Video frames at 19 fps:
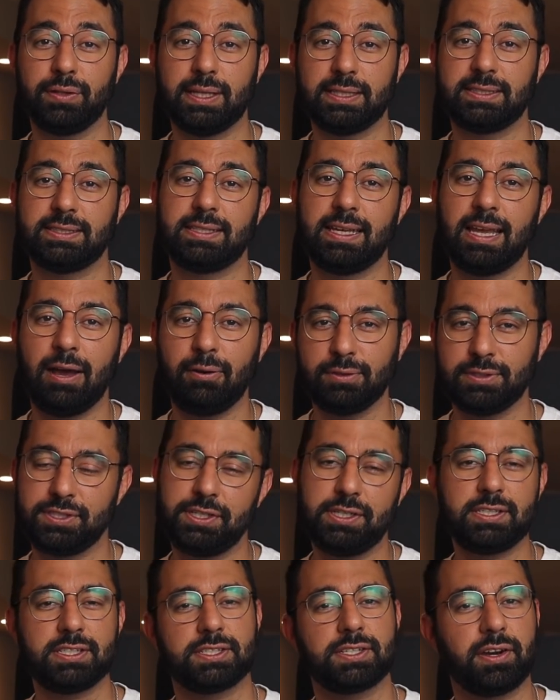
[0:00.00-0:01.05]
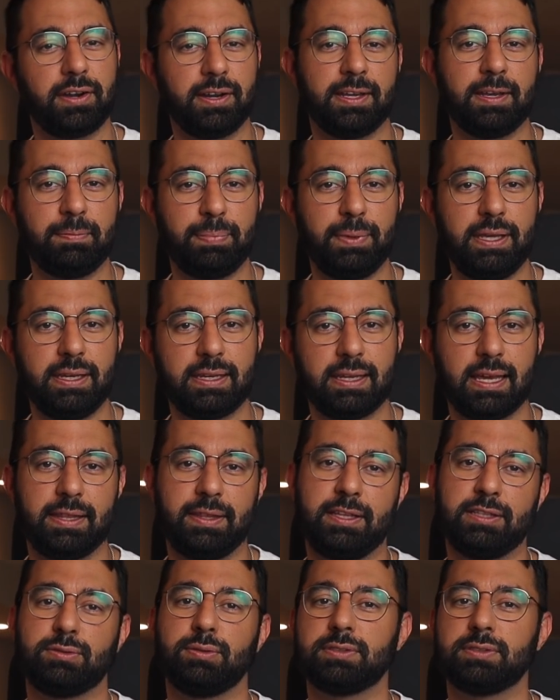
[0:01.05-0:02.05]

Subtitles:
Let's say I was just starting a beat and this